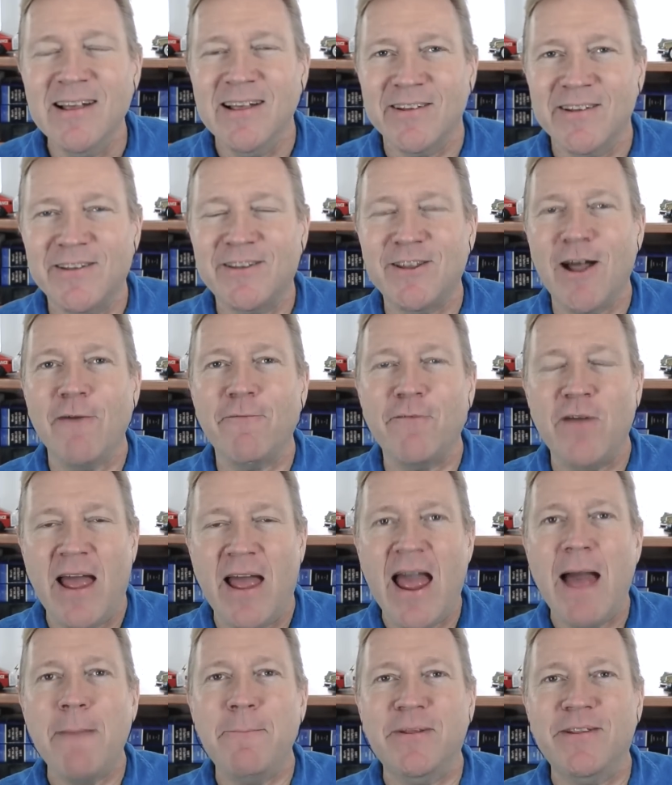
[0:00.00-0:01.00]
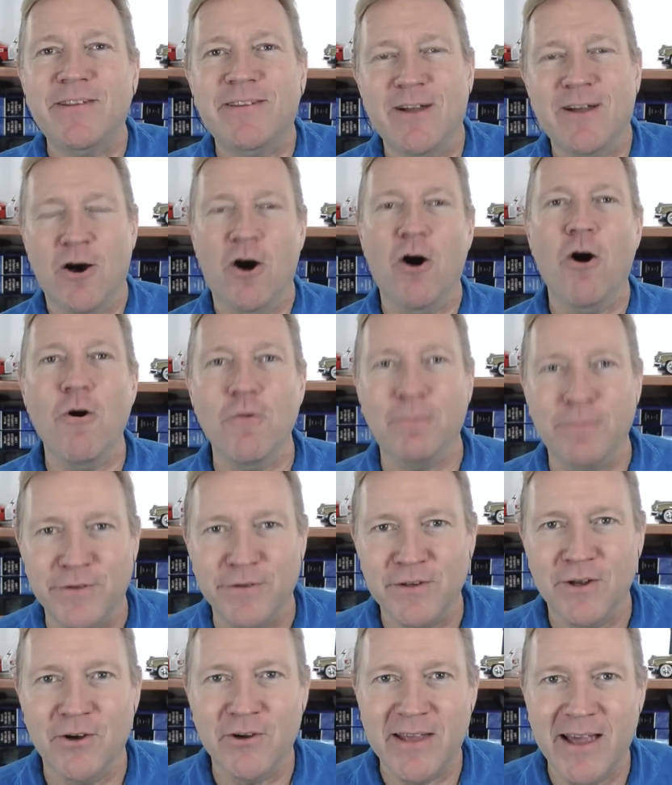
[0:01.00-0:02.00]
Stuff happens to
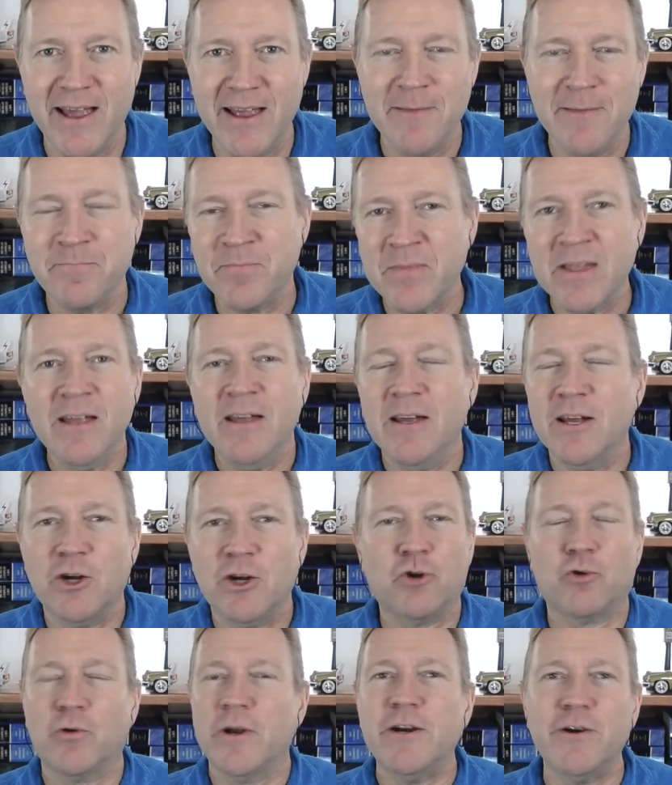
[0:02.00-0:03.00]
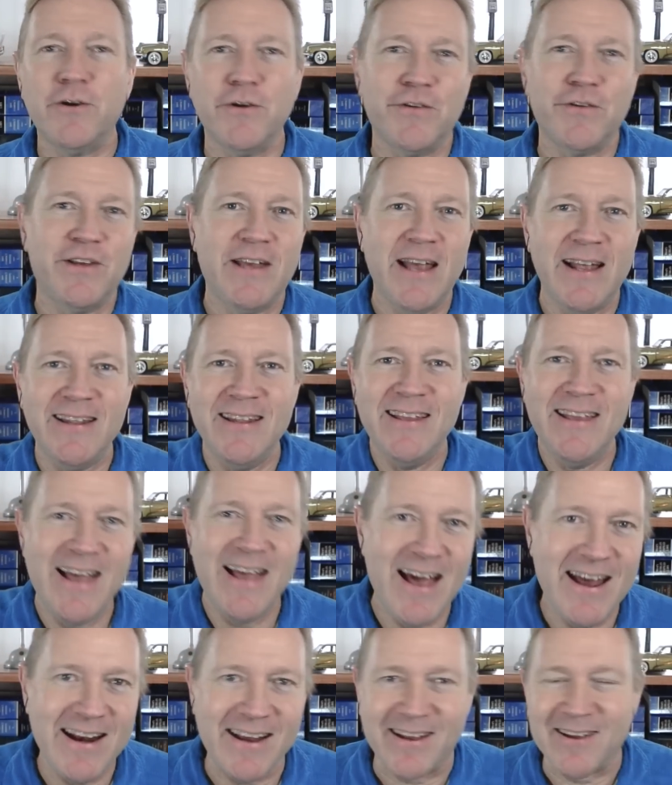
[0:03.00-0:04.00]
homes, okay? critters get in the
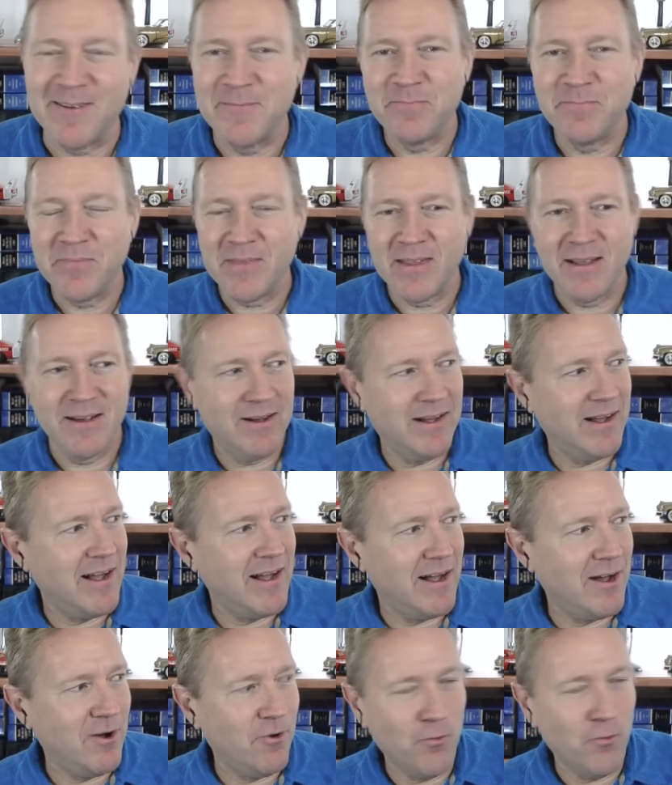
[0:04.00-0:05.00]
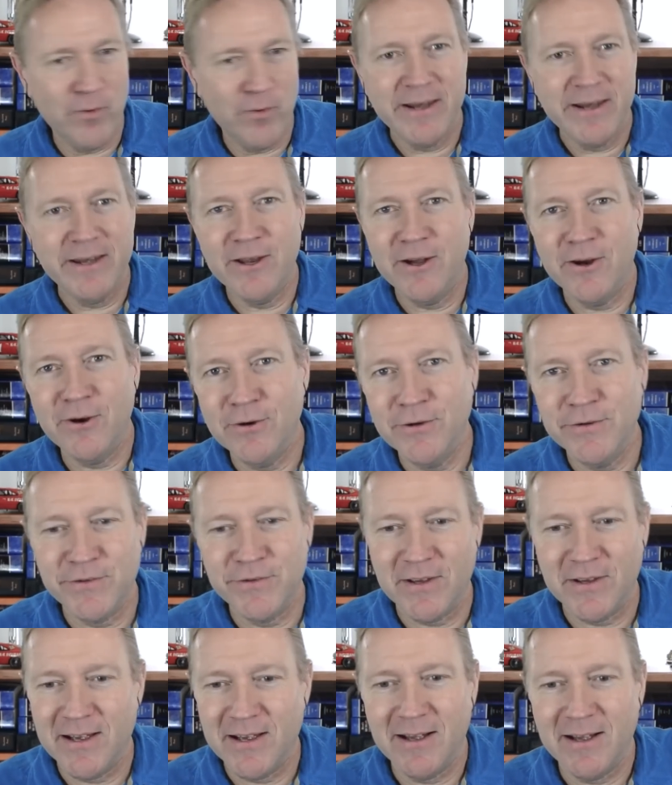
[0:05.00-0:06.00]
attic, uh,
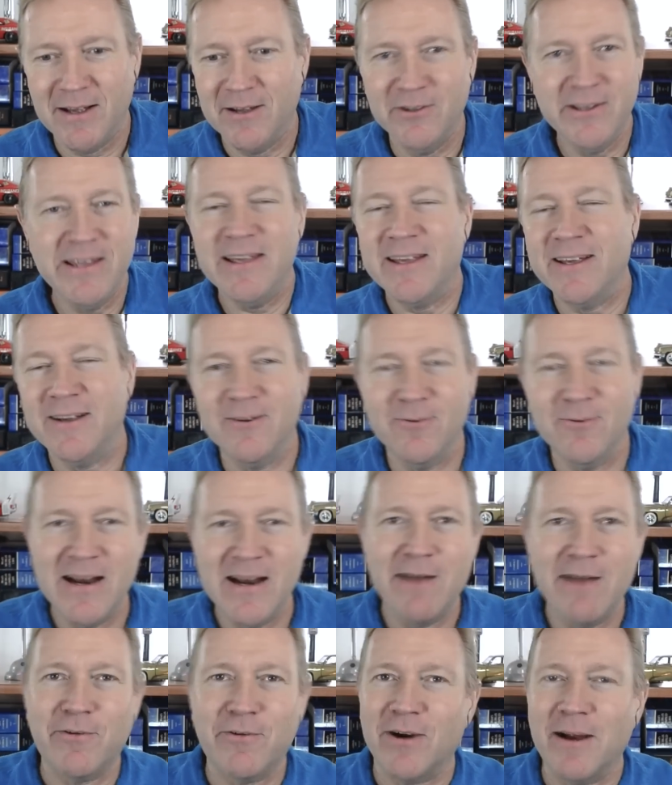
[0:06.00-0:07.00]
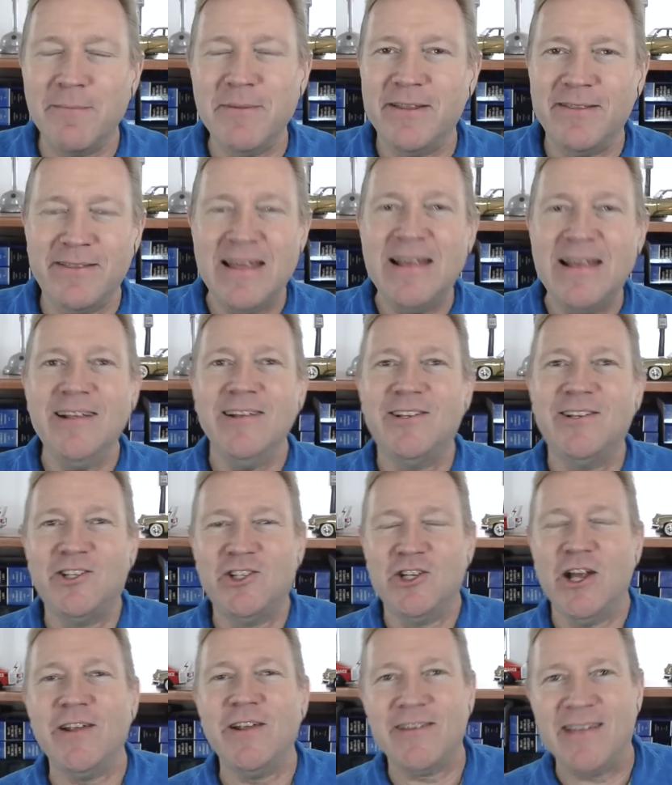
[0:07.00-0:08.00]
windows uh, leak, whatever. I mean, things
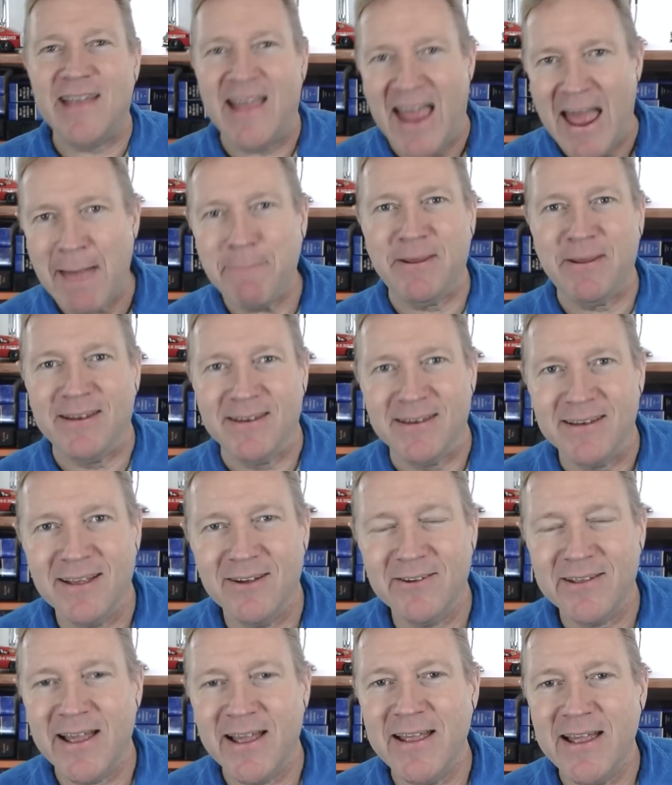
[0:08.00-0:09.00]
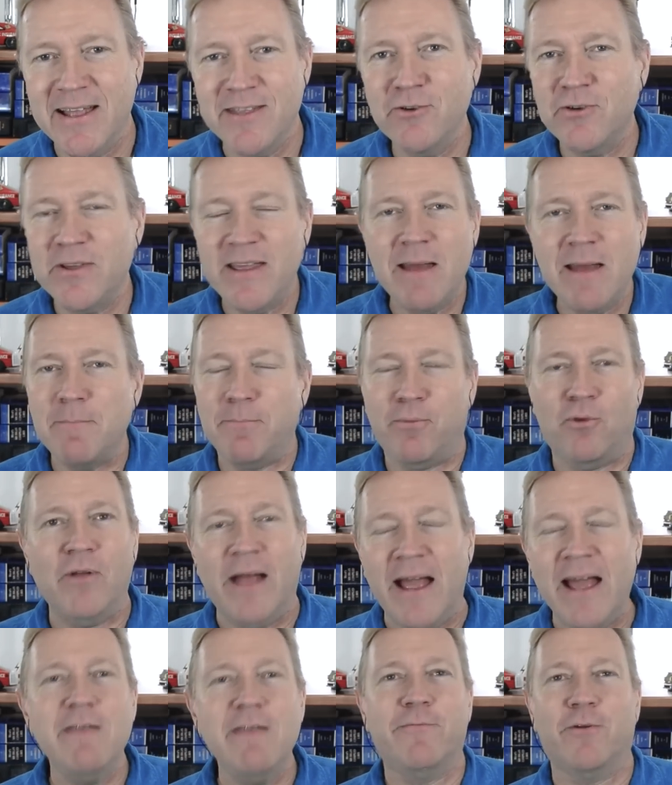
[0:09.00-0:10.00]
just happen, okay? And you can't
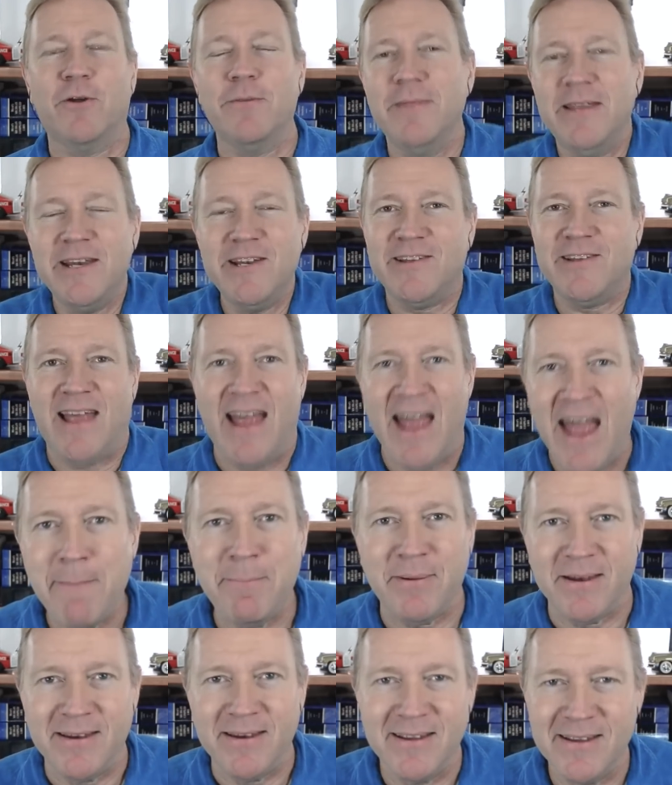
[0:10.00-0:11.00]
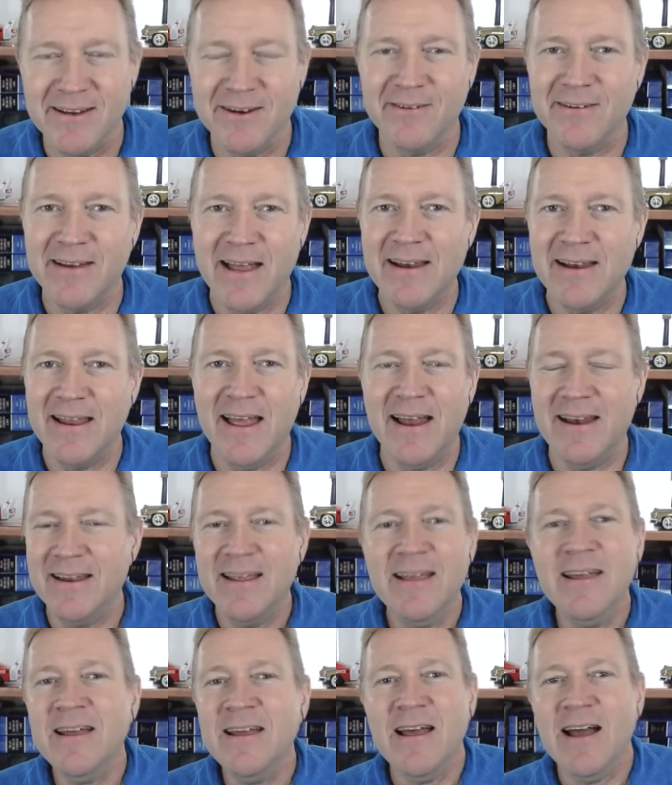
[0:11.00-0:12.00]
plan for them, they just happen, you know? And, and
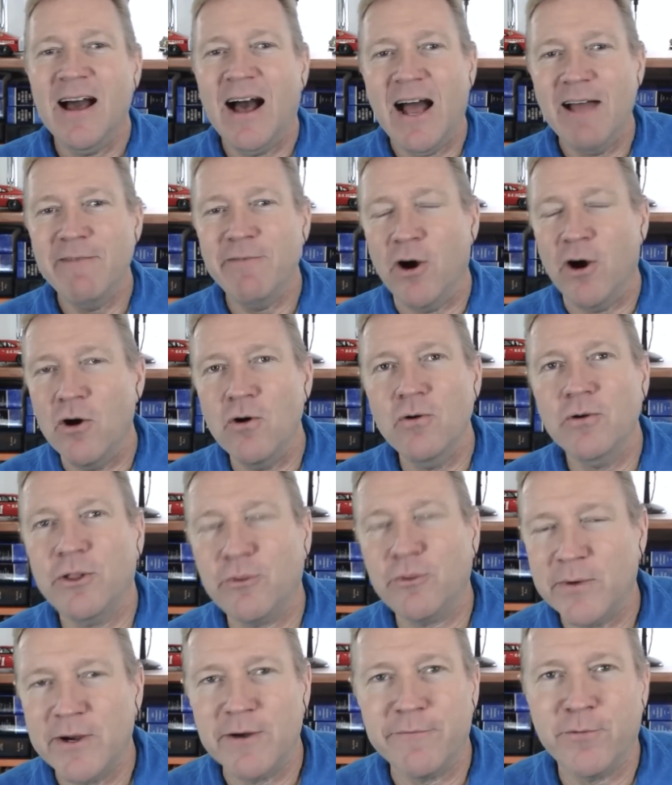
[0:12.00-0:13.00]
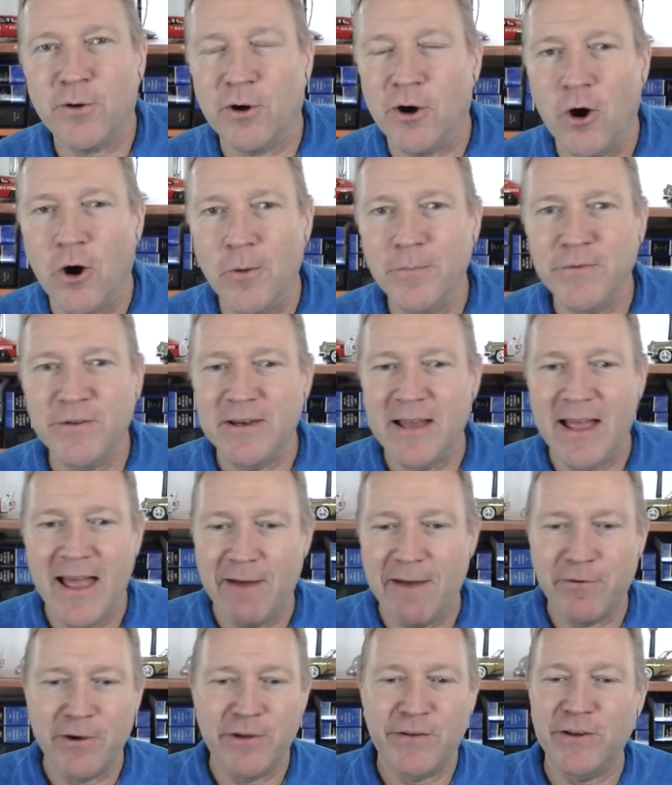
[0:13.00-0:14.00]
I've owned three or four homes, and
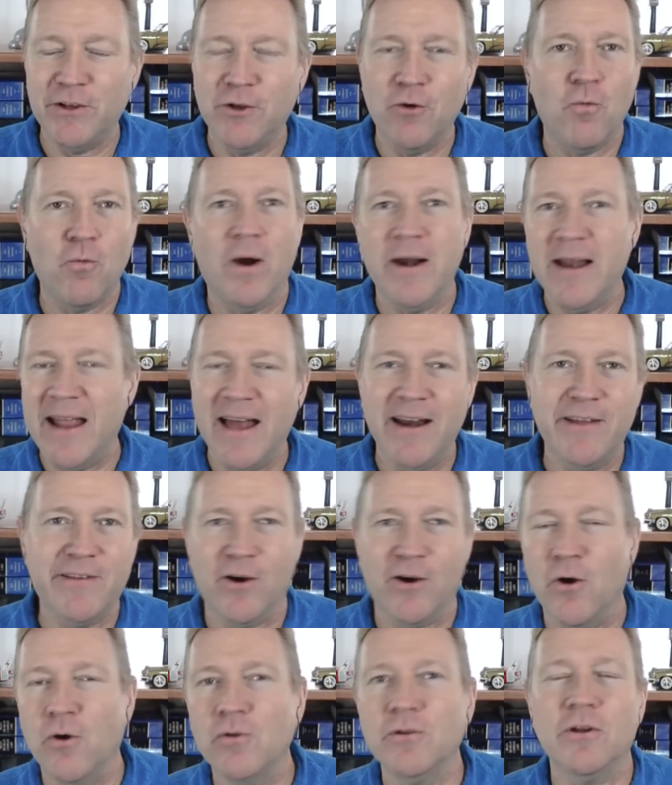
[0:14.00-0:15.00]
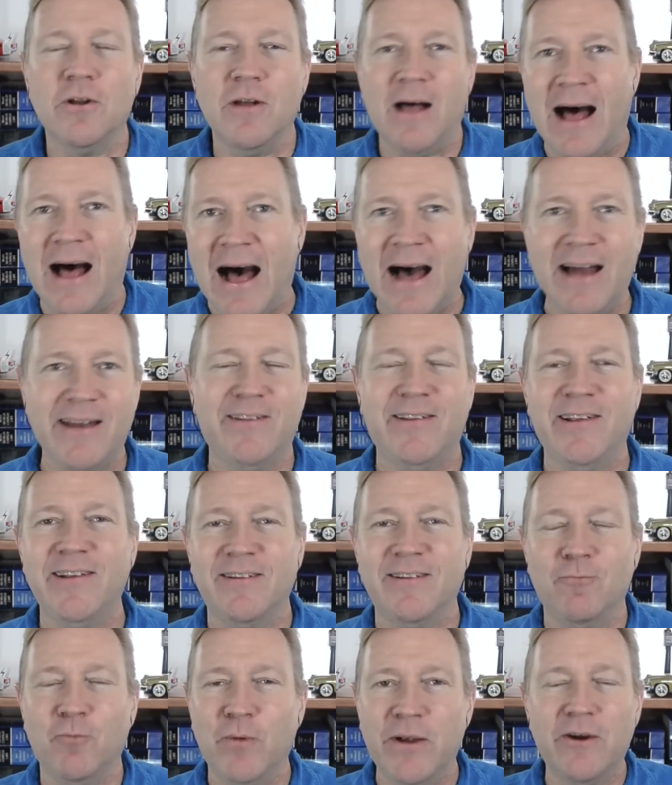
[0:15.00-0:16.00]
every single one had its own little oddities
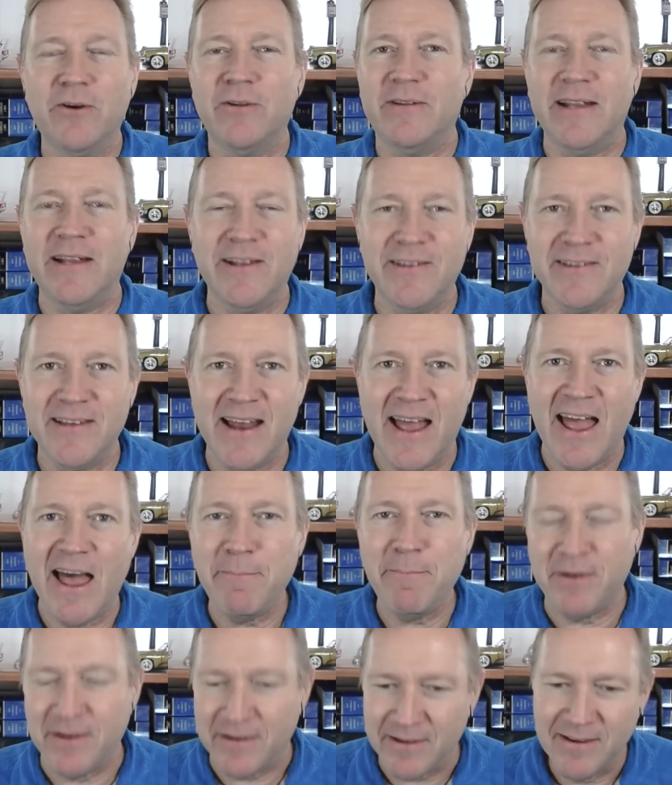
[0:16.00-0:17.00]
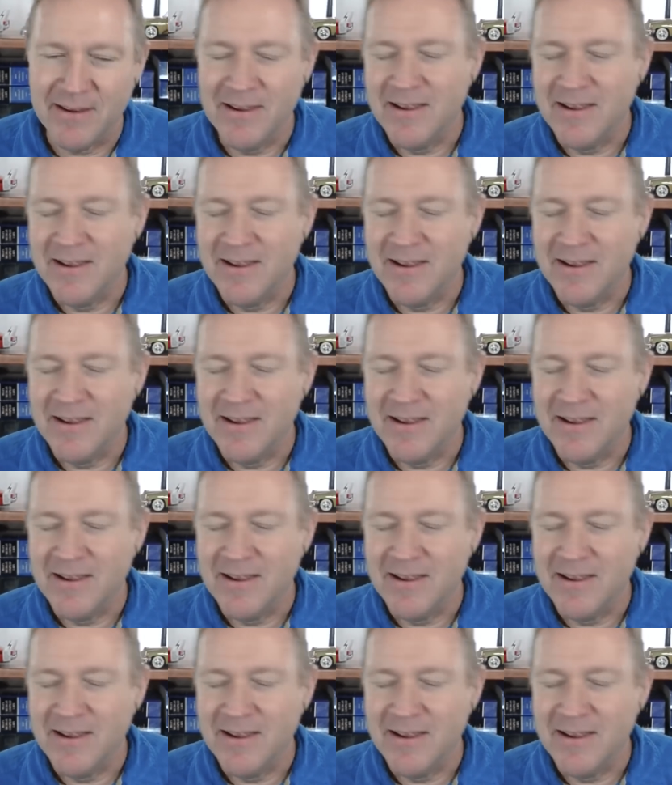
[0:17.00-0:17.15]
and weird things that happened.